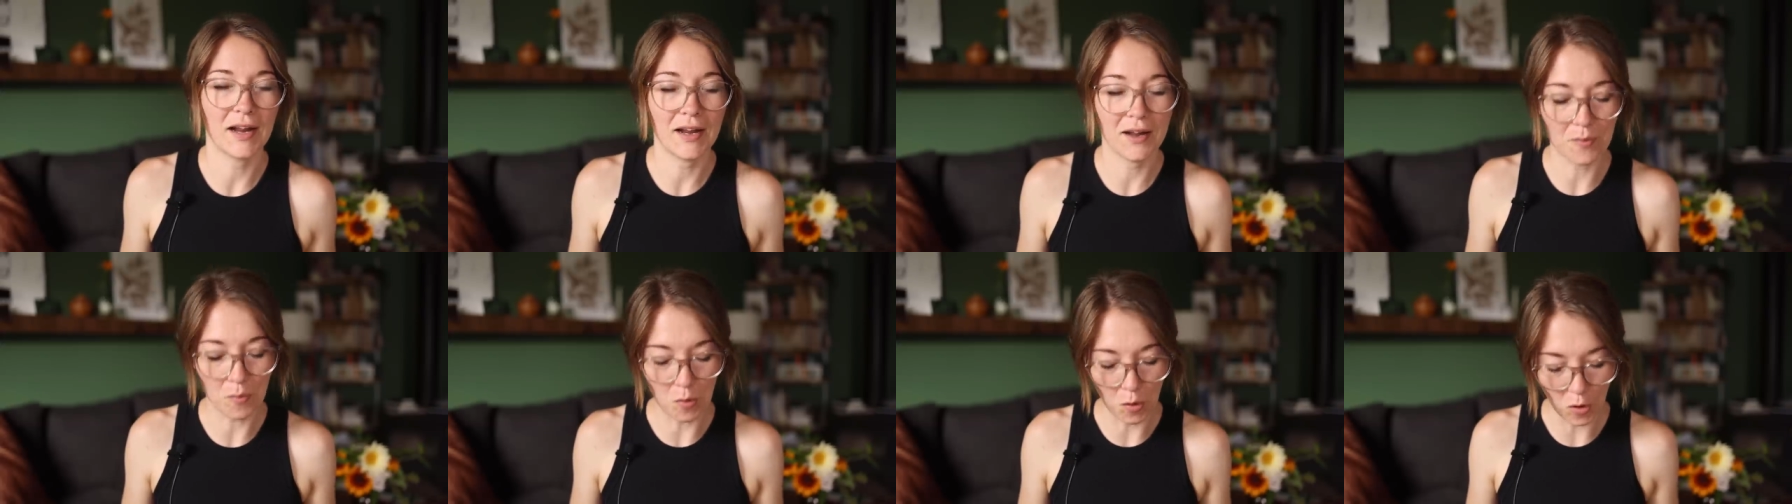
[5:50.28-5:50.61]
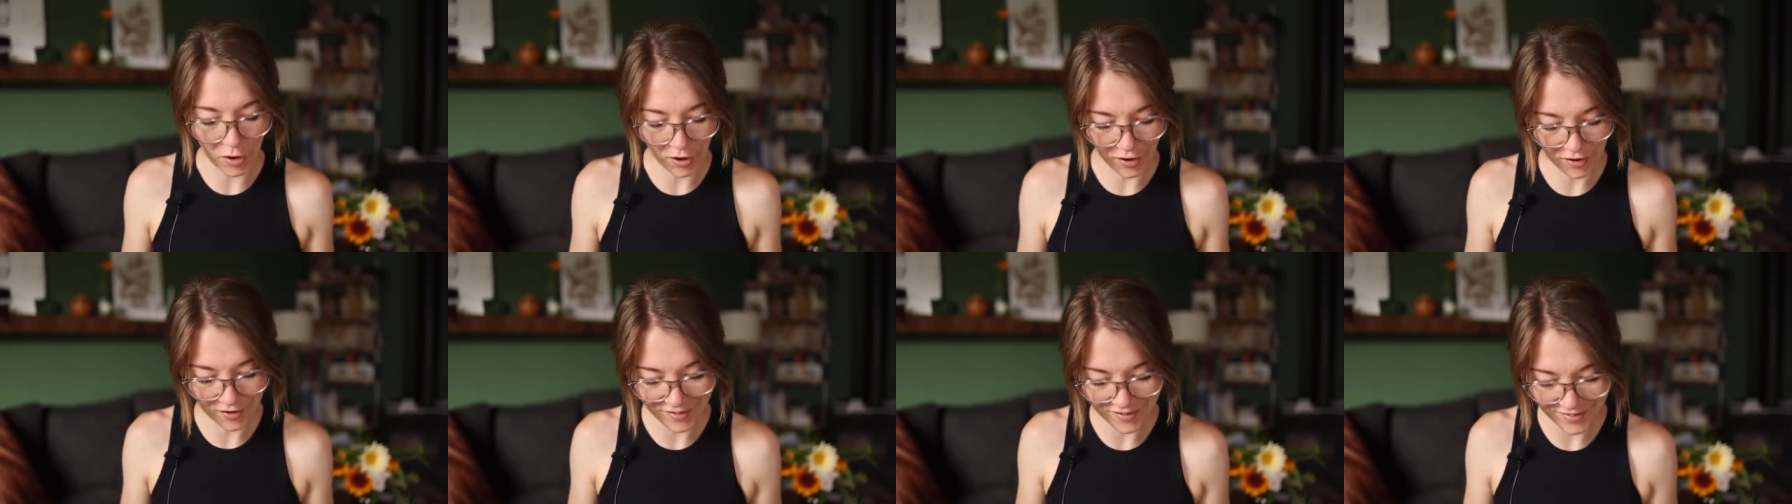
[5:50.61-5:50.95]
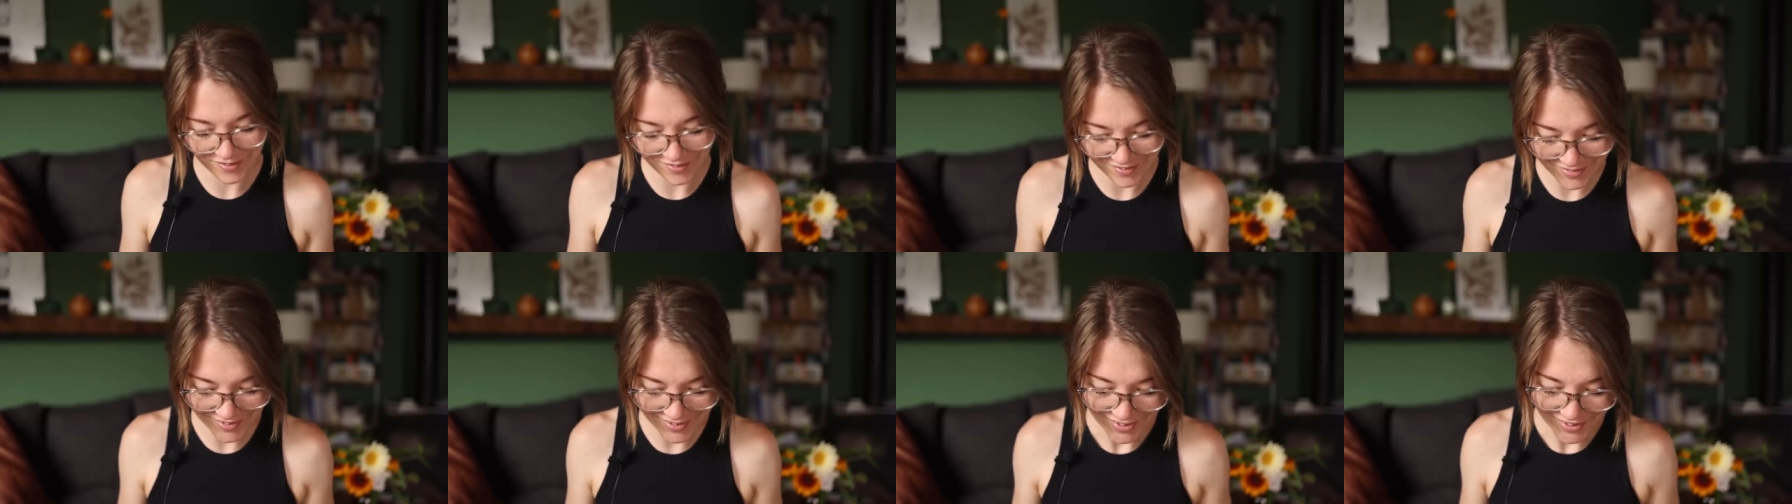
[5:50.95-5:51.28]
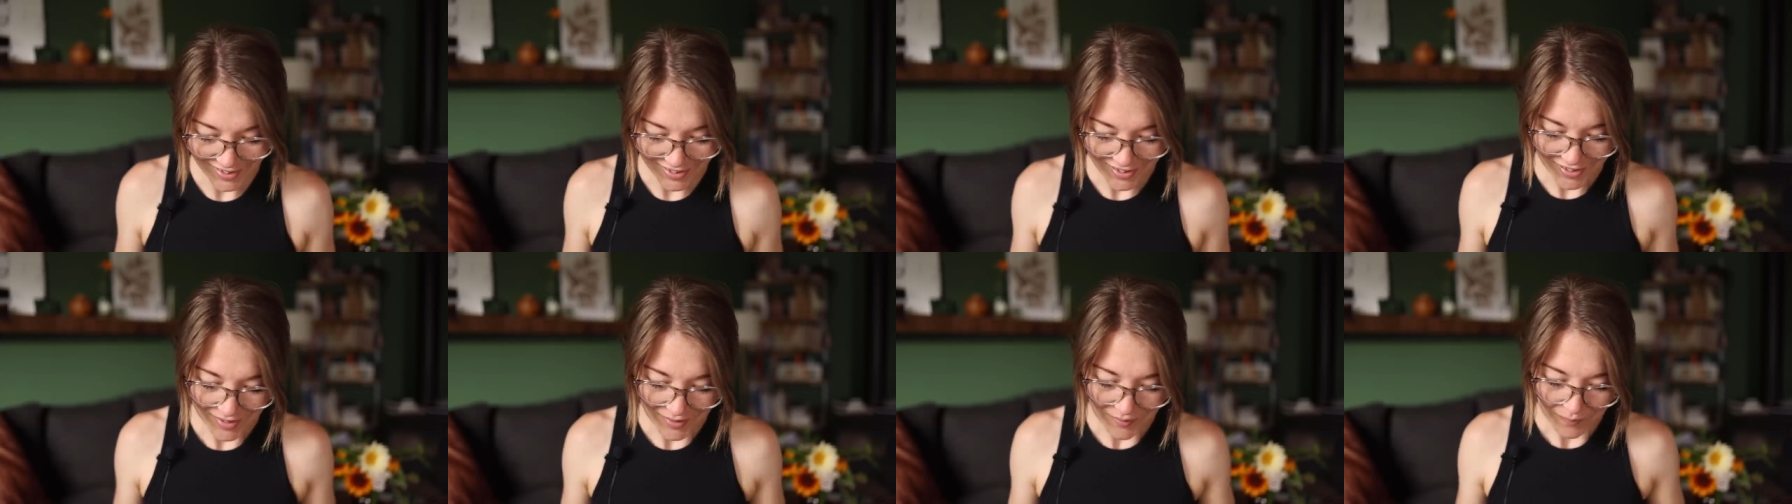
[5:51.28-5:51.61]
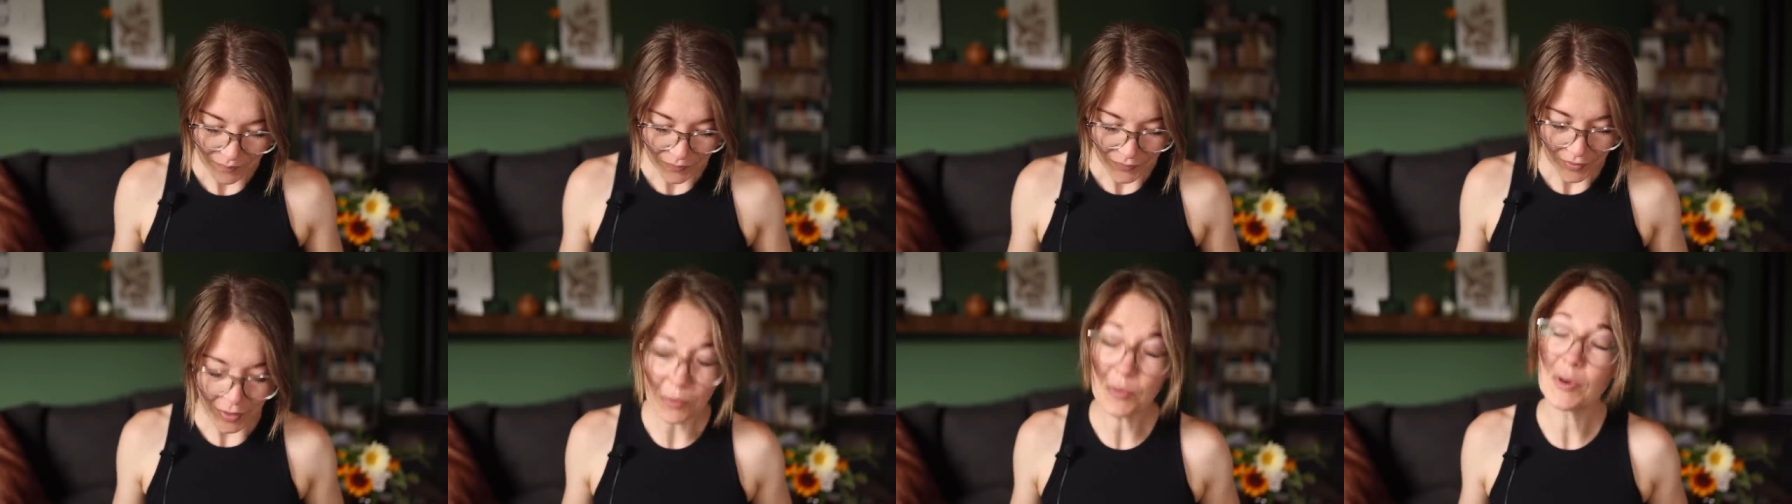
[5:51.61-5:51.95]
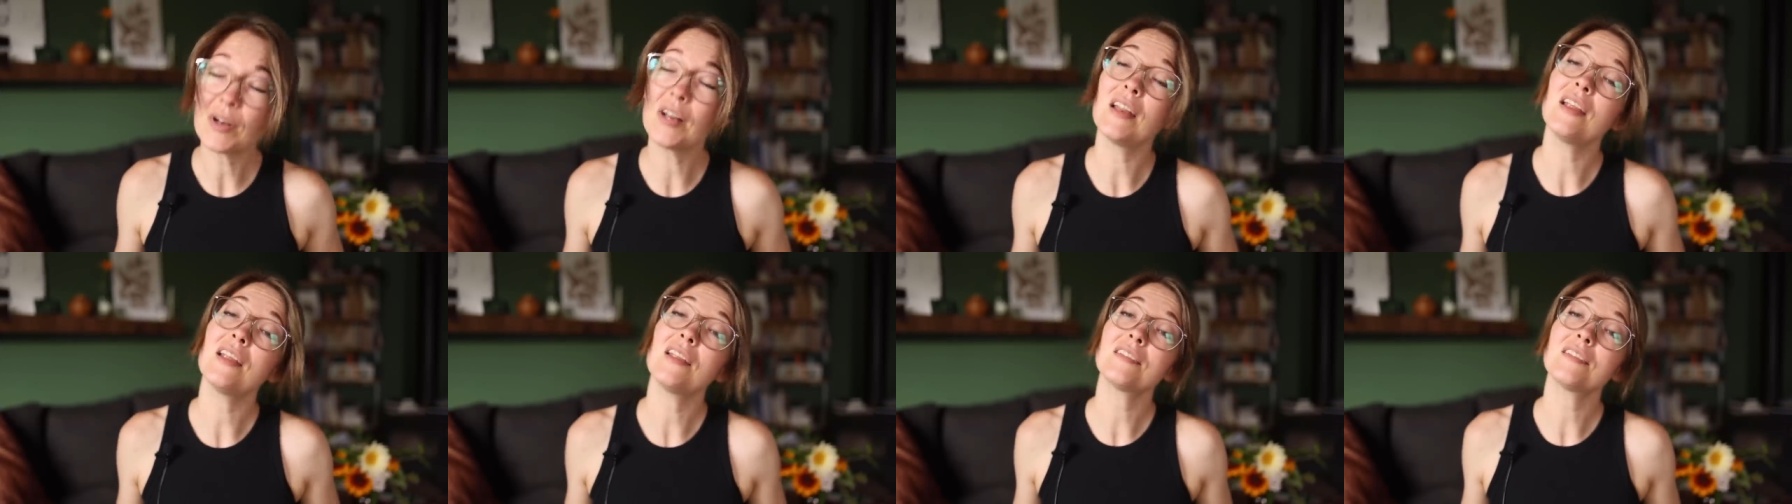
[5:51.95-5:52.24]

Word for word: anymore. I want to